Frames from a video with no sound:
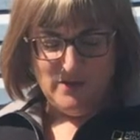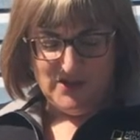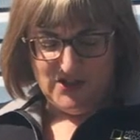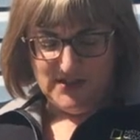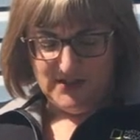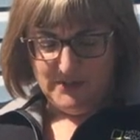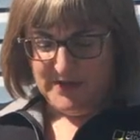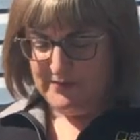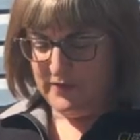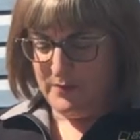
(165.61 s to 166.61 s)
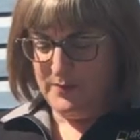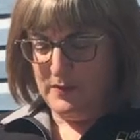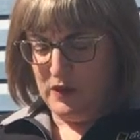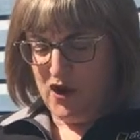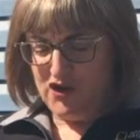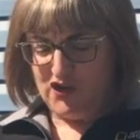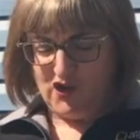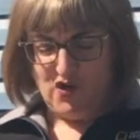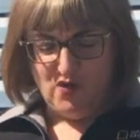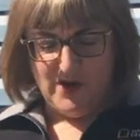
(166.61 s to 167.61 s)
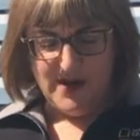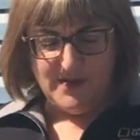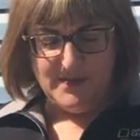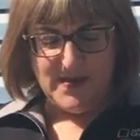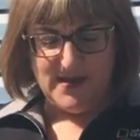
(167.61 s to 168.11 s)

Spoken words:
which is a little bit of a larger coin,